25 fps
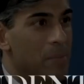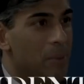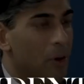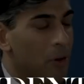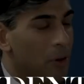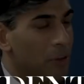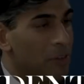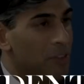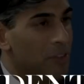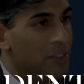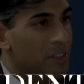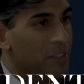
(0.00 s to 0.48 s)

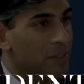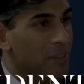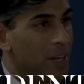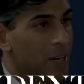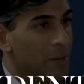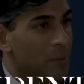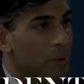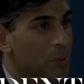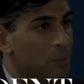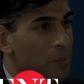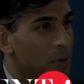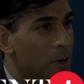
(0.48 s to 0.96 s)
policy
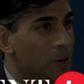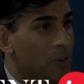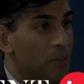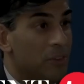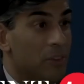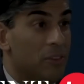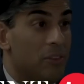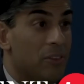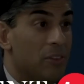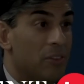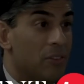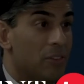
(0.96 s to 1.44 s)
development
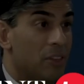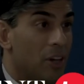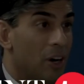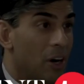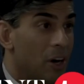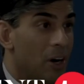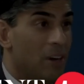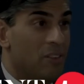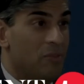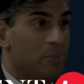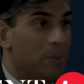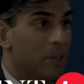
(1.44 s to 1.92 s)
processes that
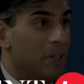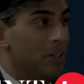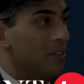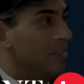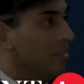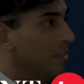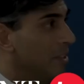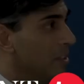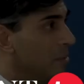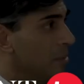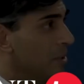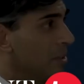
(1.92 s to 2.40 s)
I've
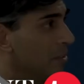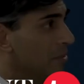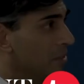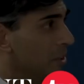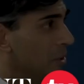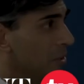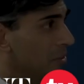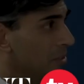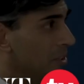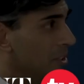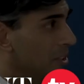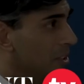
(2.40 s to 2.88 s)
personally been
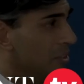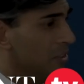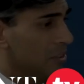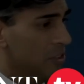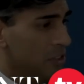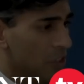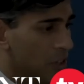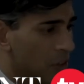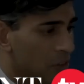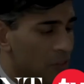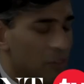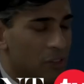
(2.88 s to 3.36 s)
involved in as
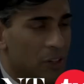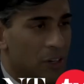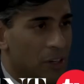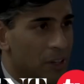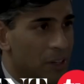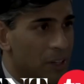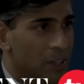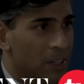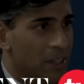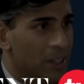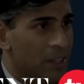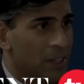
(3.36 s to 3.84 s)
Chancellor,
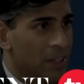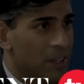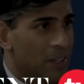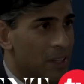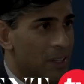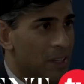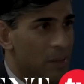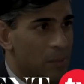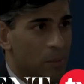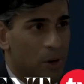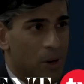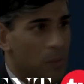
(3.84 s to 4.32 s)

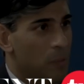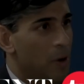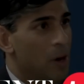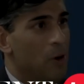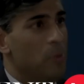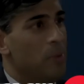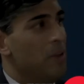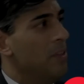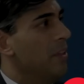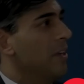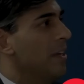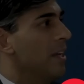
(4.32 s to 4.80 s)
it might well
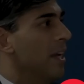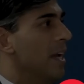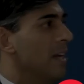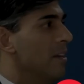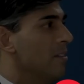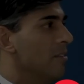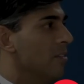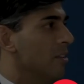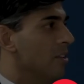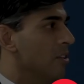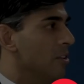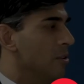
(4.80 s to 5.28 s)
be the
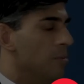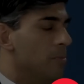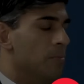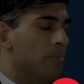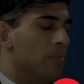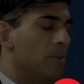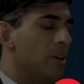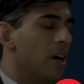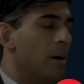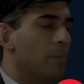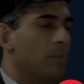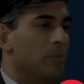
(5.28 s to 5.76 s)
case that you
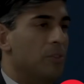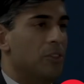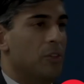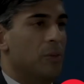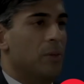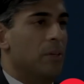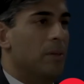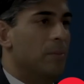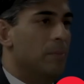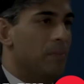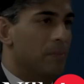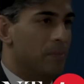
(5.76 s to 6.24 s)
come
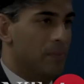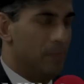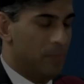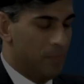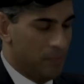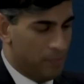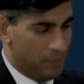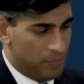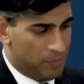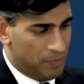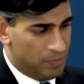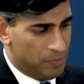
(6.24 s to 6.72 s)
to a
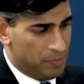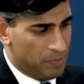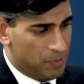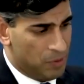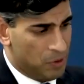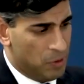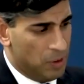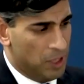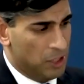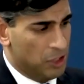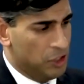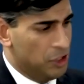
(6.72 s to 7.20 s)

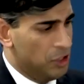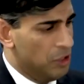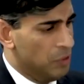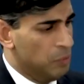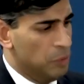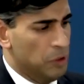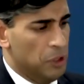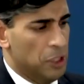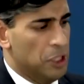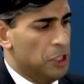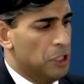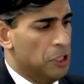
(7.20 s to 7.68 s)
question
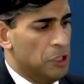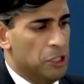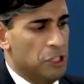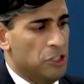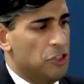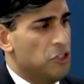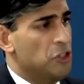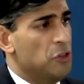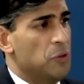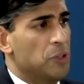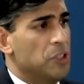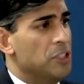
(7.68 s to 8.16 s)
with an
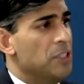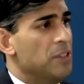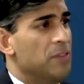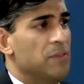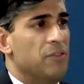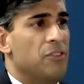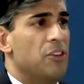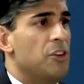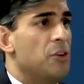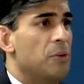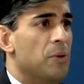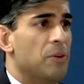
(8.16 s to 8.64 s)
intuitive
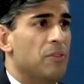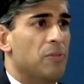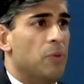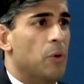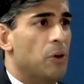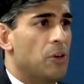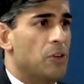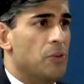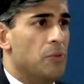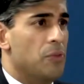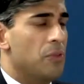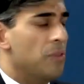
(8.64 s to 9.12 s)
view of
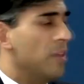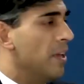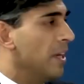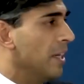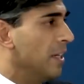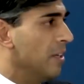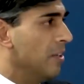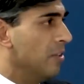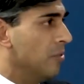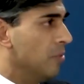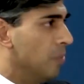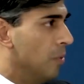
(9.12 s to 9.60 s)
what you
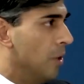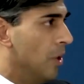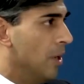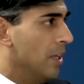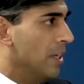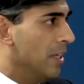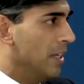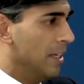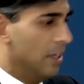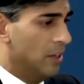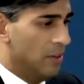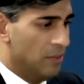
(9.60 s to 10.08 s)
think is
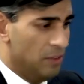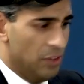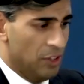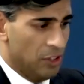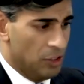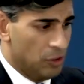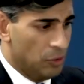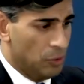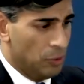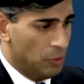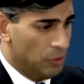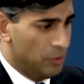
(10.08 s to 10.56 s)
right, and over the
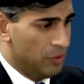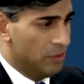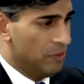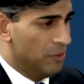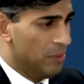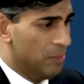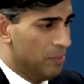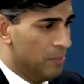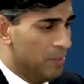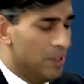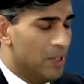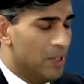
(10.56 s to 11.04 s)
course of a
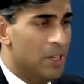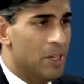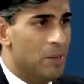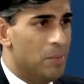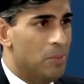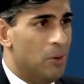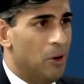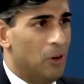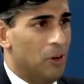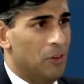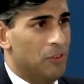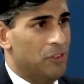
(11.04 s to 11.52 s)

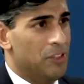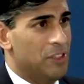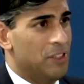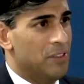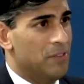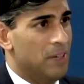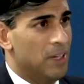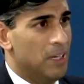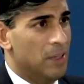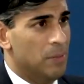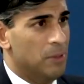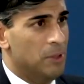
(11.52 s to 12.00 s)
policy
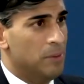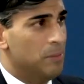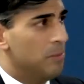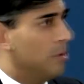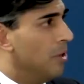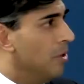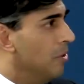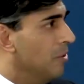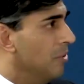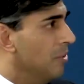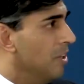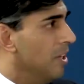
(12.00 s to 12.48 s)
development
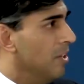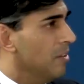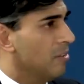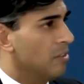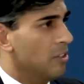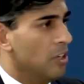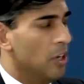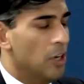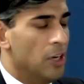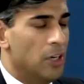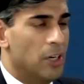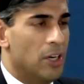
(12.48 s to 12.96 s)
process,
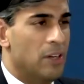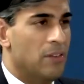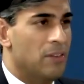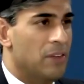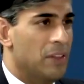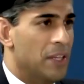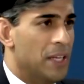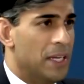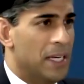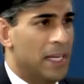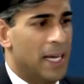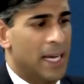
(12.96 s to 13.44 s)
going over
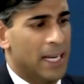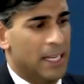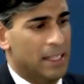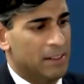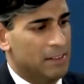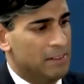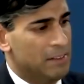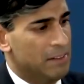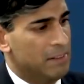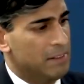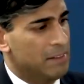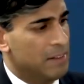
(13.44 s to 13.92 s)
the
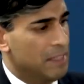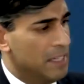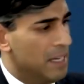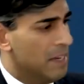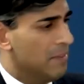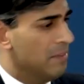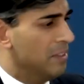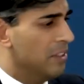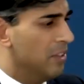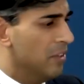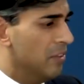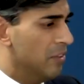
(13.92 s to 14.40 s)
analysis, the
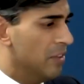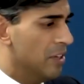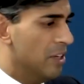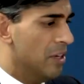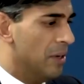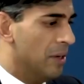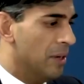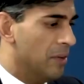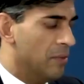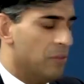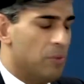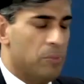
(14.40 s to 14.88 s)
evidence,
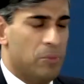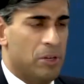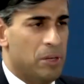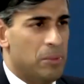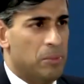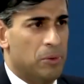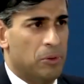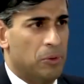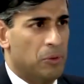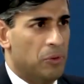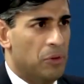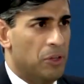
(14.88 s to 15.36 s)
hearing from
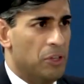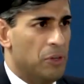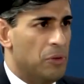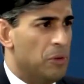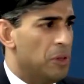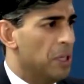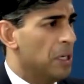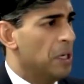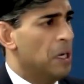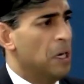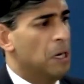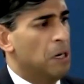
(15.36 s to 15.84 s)
people, that you
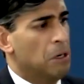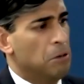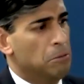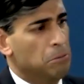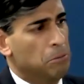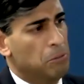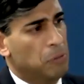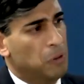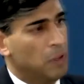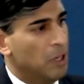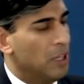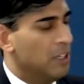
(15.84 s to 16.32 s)
think, ah,
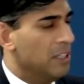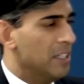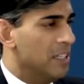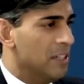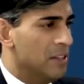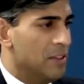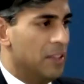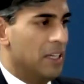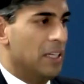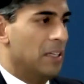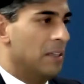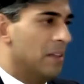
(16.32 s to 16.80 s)
well, I did
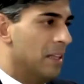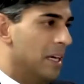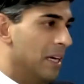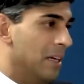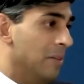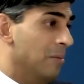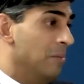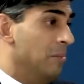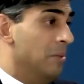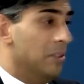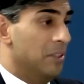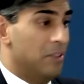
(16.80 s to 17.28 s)
think that,
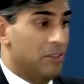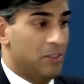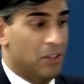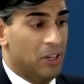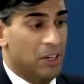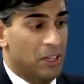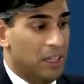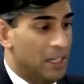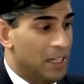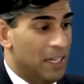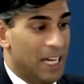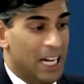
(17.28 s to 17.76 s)
but it's
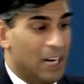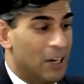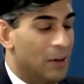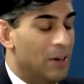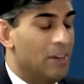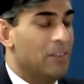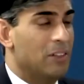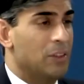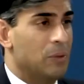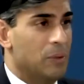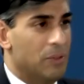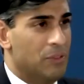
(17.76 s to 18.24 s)
clear now,
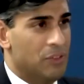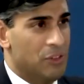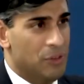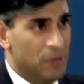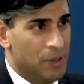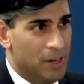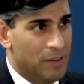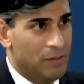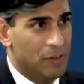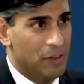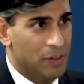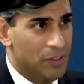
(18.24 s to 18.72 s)
having reviewed
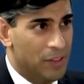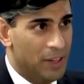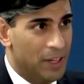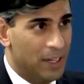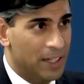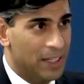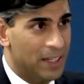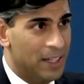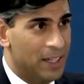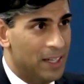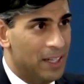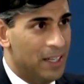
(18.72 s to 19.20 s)

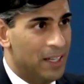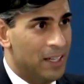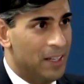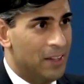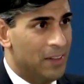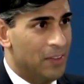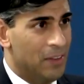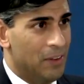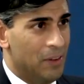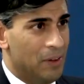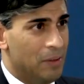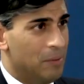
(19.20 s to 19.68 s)
everything,
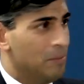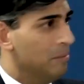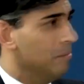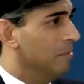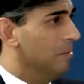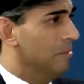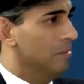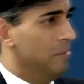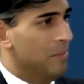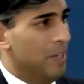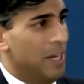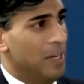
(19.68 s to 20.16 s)
that
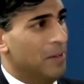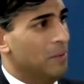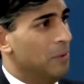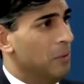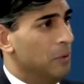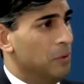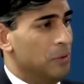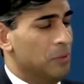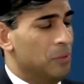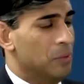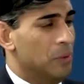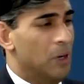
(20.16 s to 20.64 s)
that
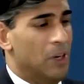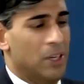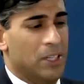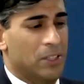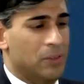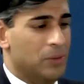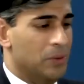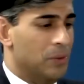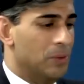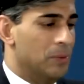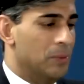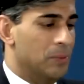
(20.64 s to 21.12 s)
wasn't
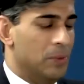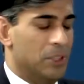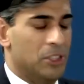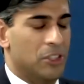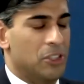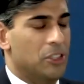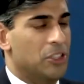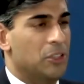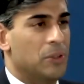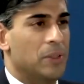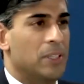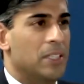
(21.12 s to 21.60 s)
right, or we
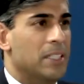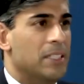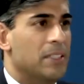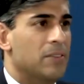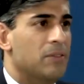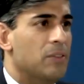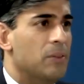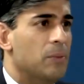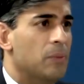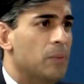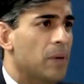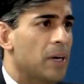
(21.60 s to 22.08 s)
should do it a
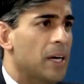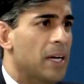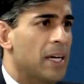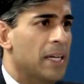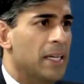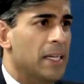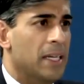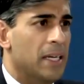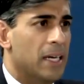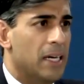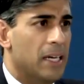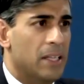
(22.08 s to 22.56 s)
different
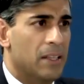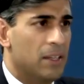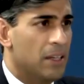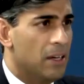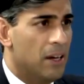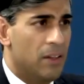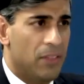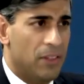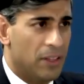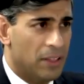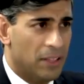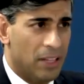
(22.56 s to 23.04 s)
way.
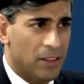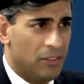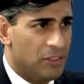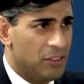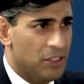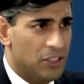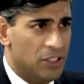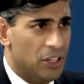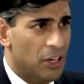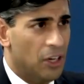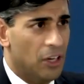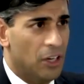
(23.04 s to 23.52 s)
I think that's
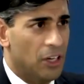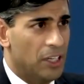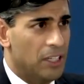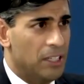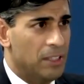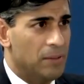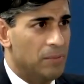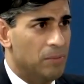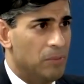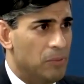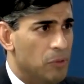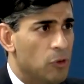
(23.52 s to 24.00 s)

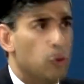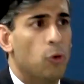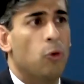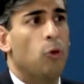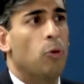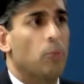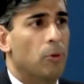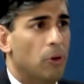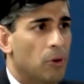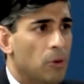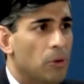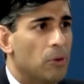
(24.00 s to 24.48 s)
entirely
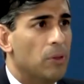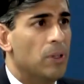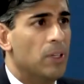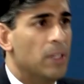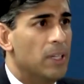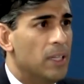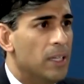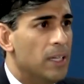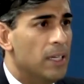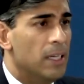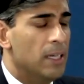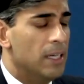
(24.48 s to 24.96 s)
normal,
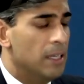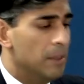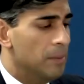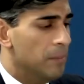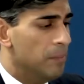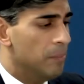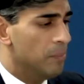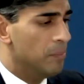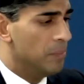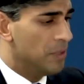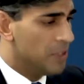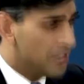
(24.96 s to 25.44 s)

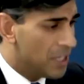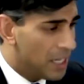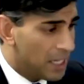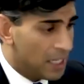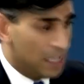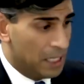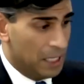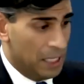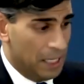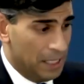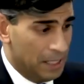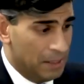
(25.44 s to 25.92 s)

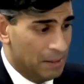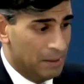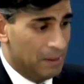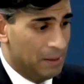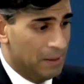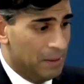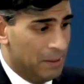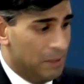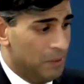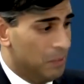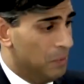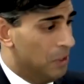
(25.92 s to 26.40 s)
particularly
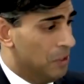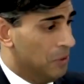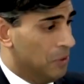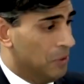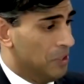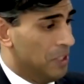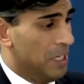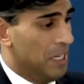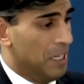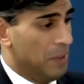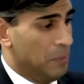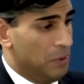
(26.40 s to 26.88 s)
when you're
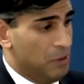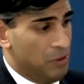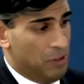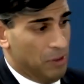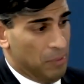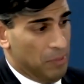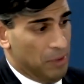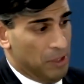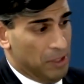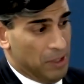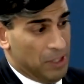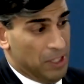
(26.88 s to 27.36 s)
dealing with
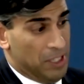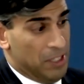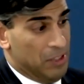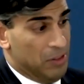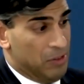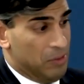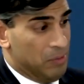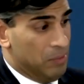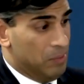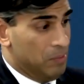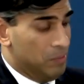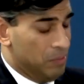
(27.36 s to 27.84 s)
something that
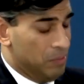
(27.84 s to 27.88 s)
is